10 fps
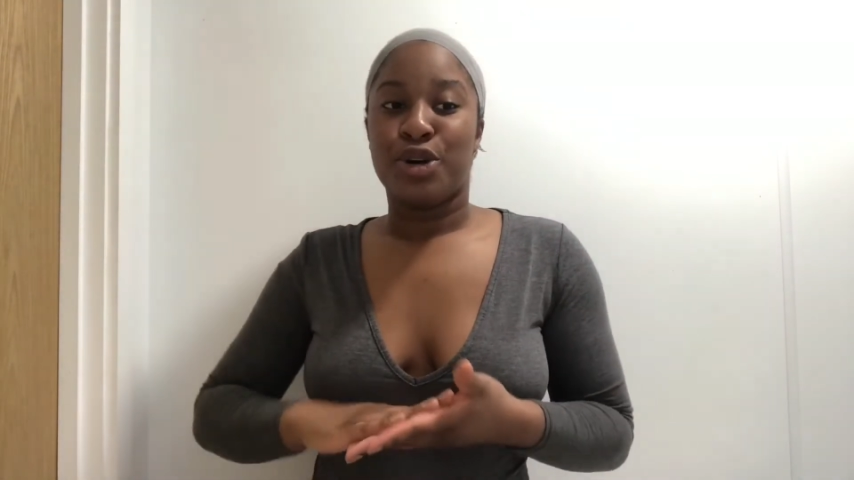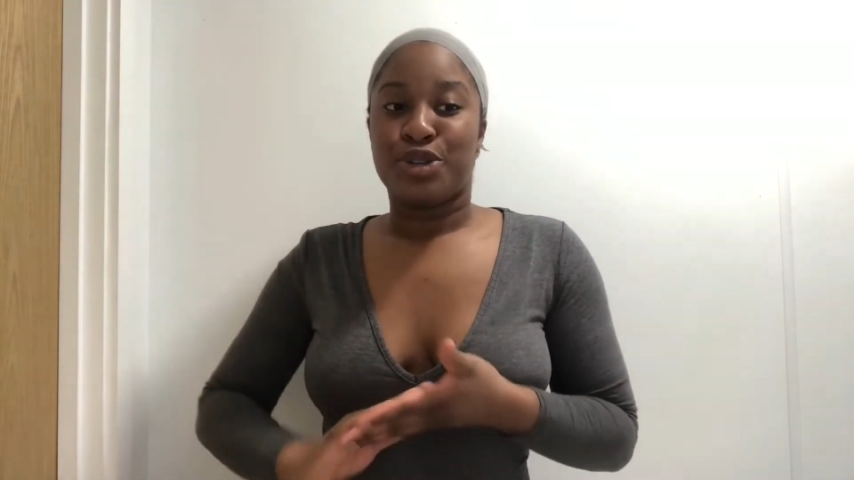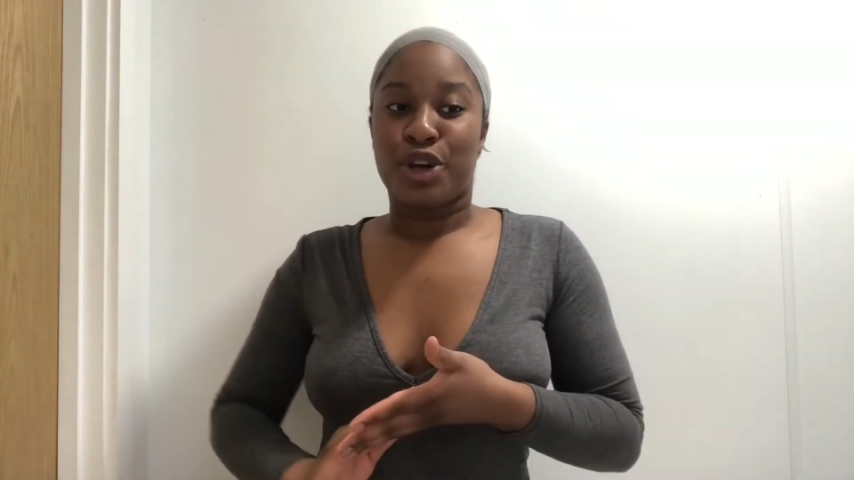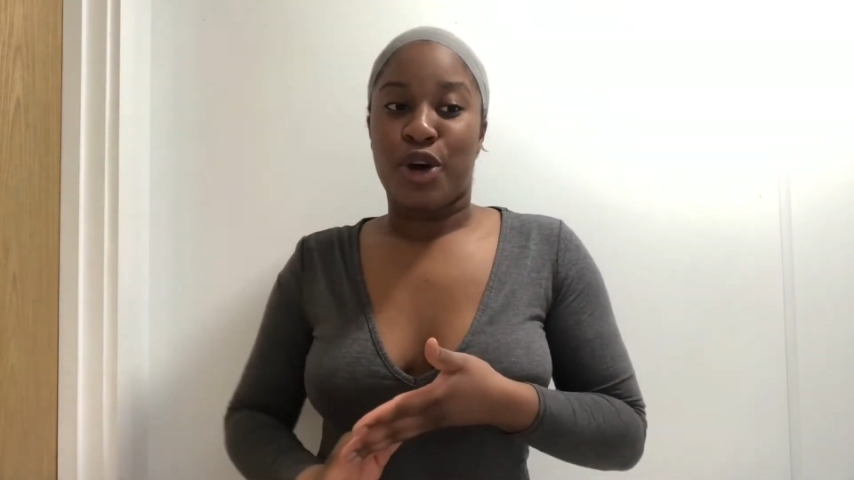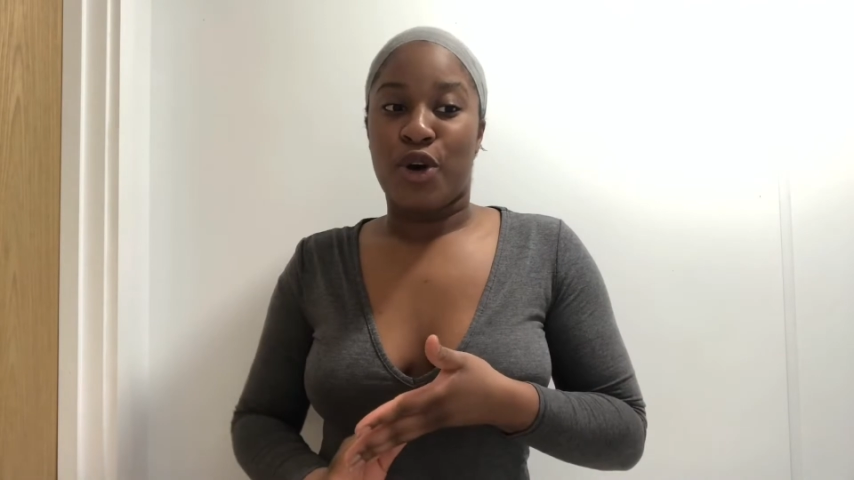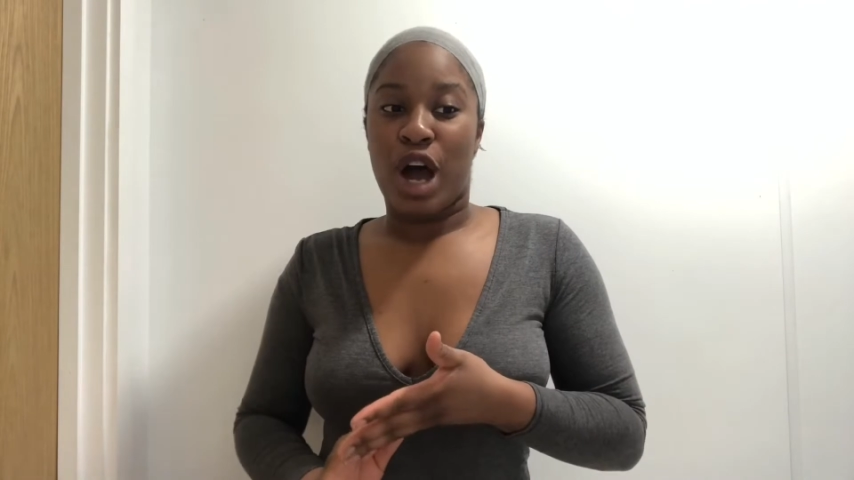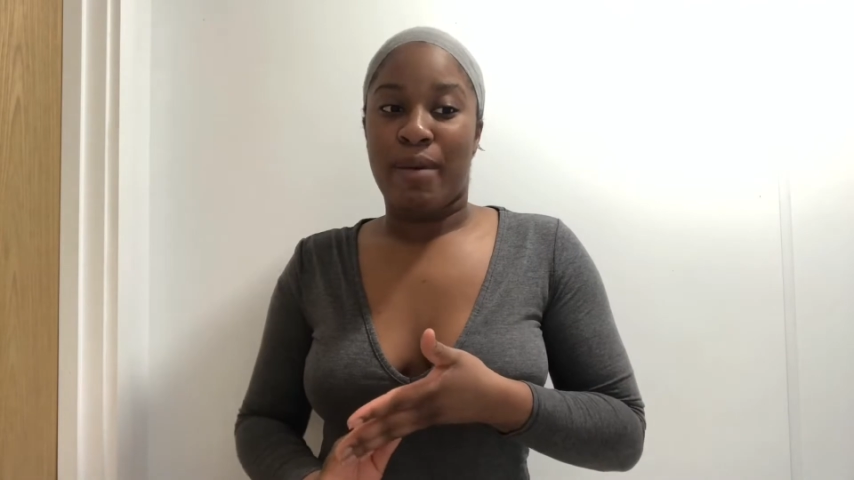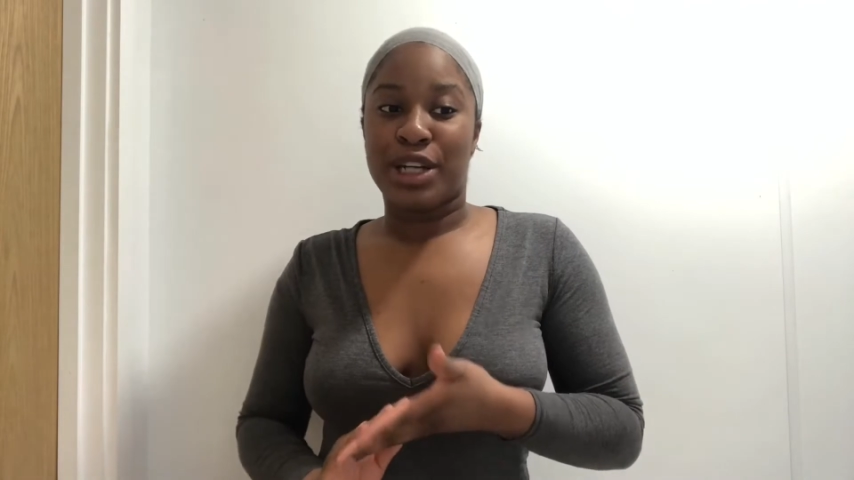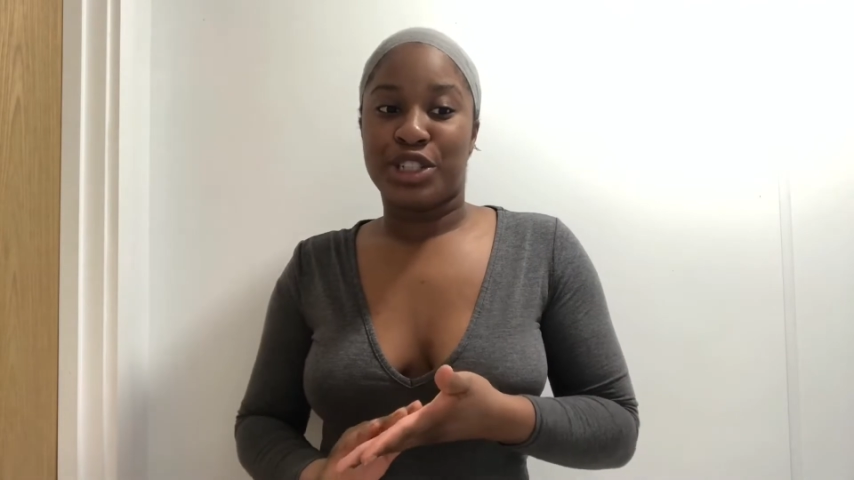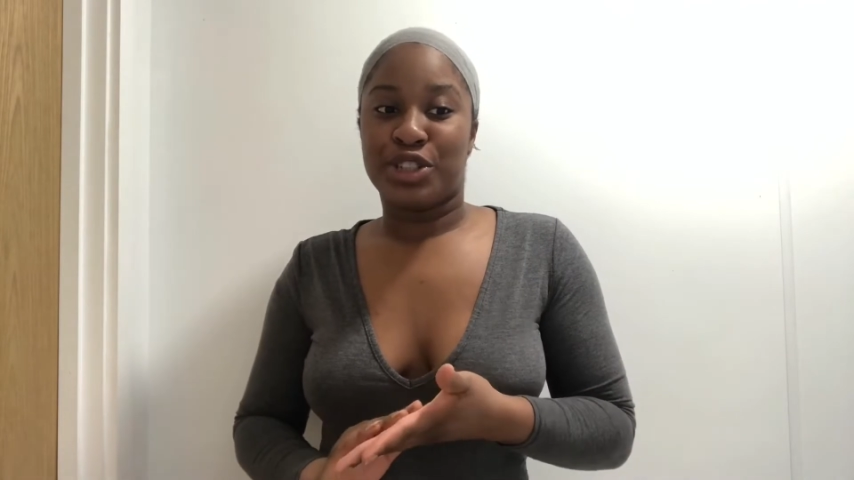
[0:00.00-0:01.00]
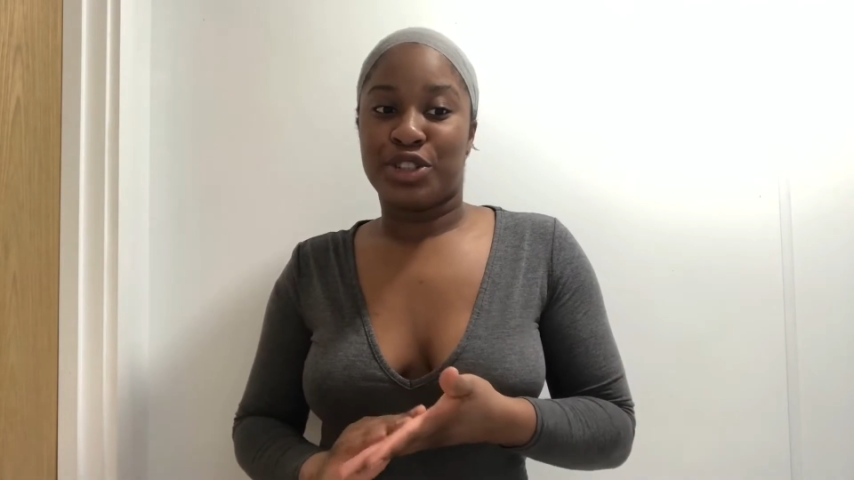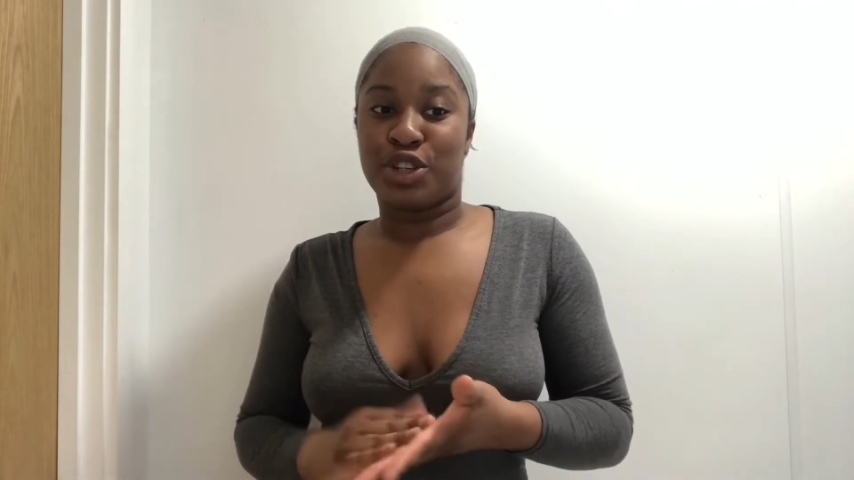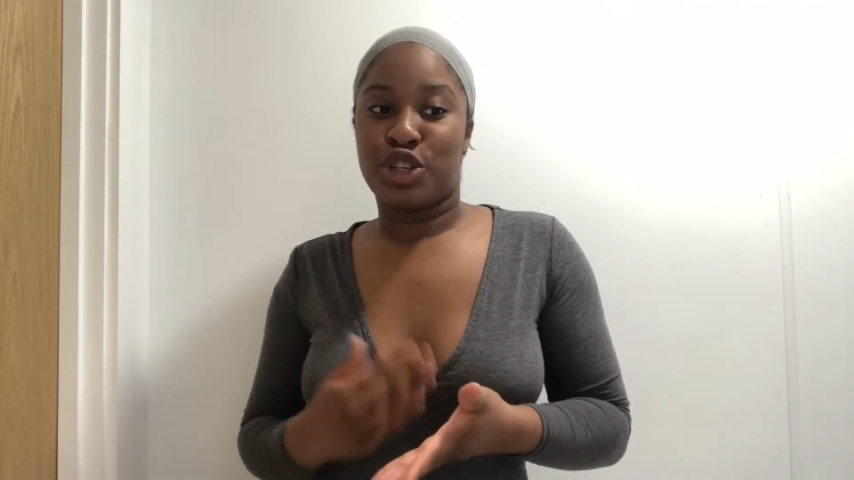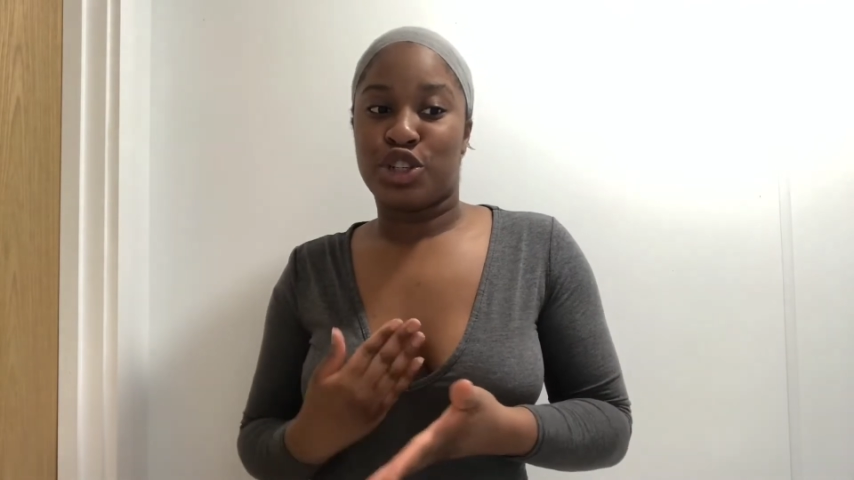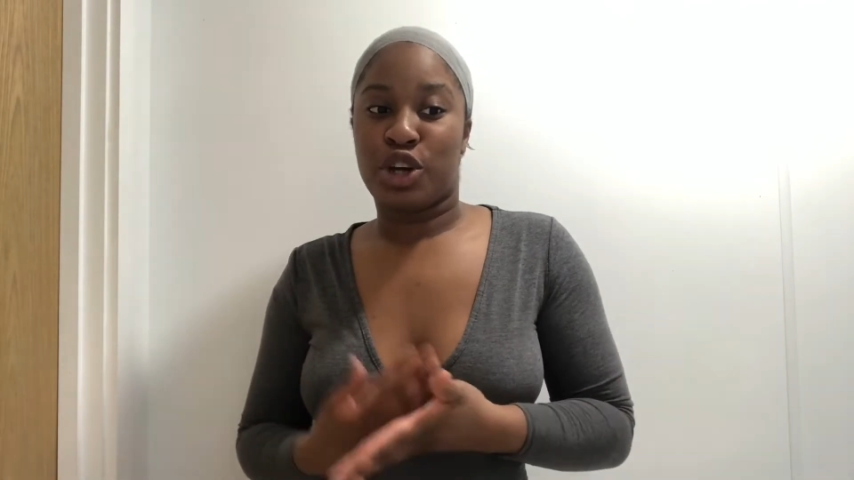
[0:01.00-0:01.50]
So I'm actually just
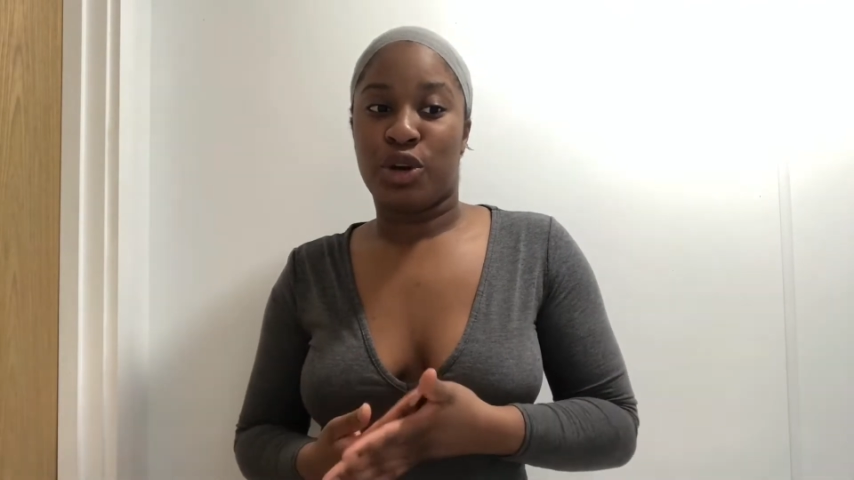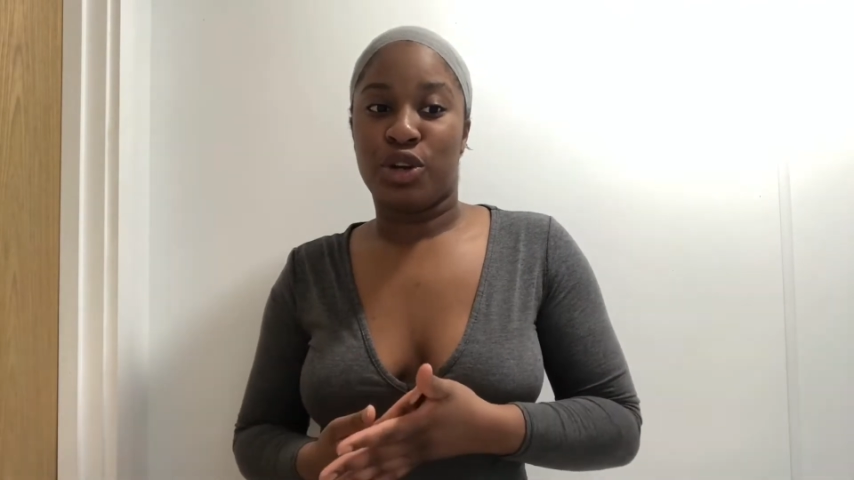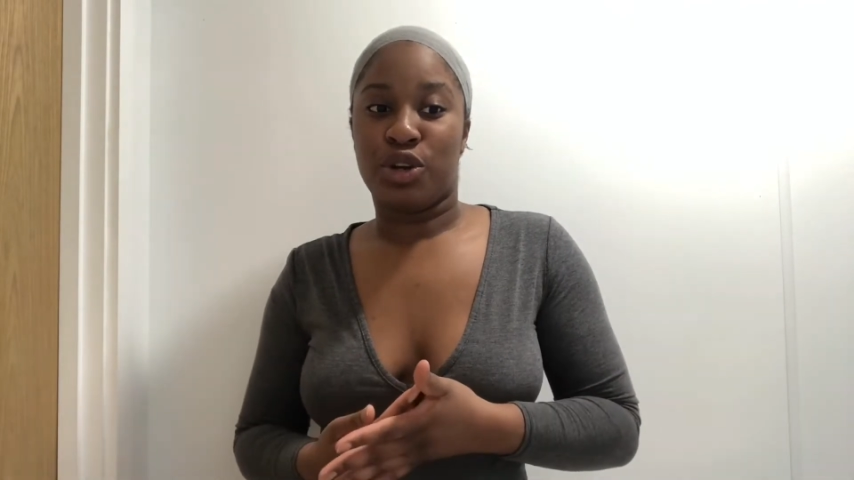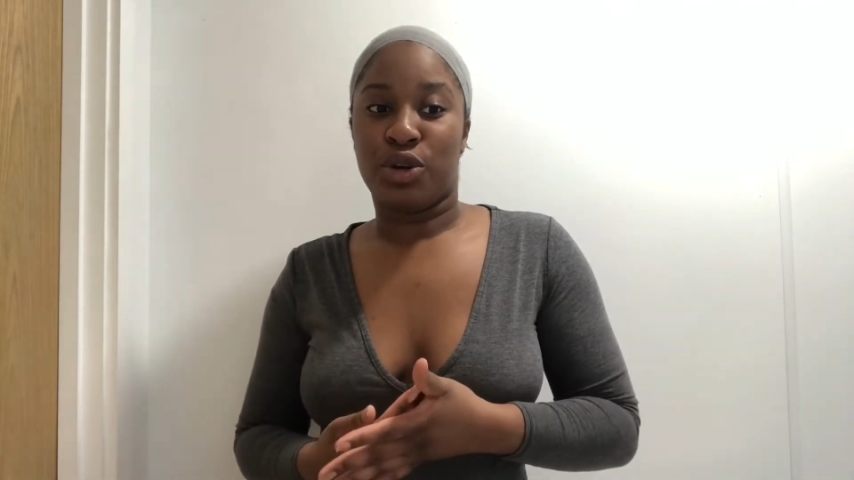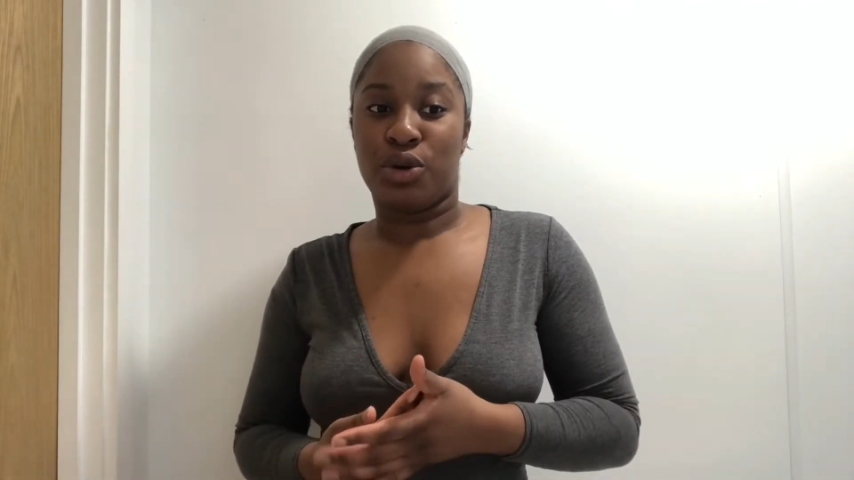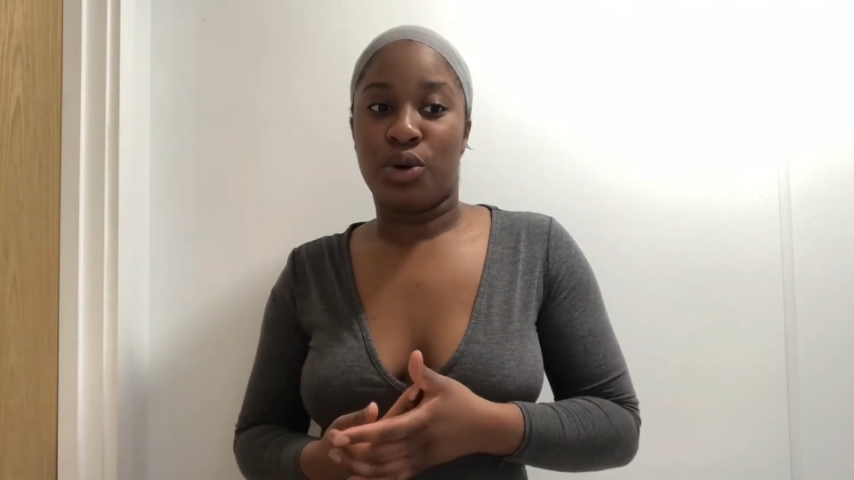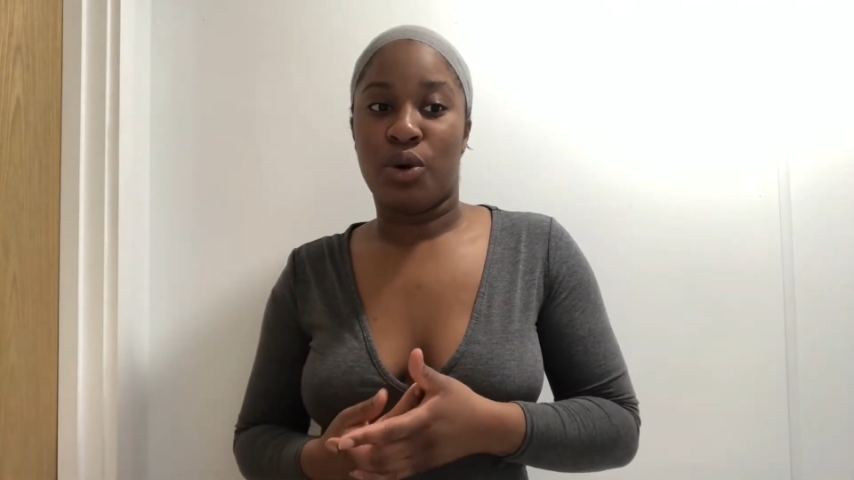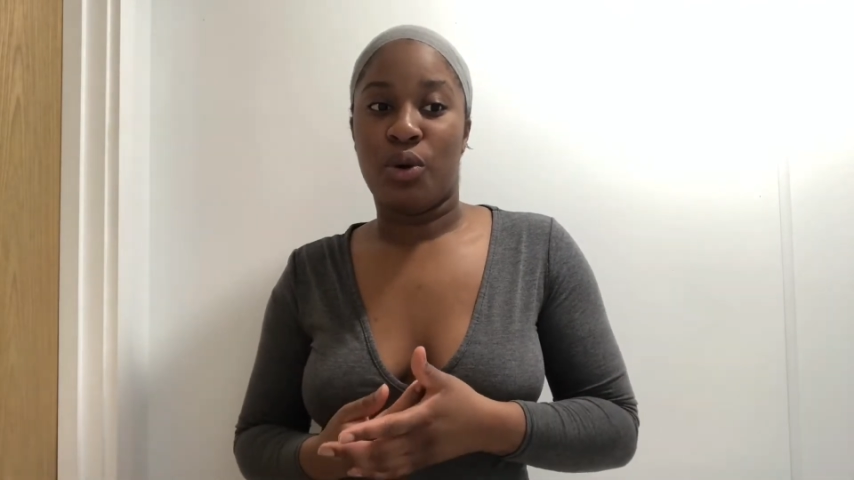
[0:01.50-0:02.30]
gonna show you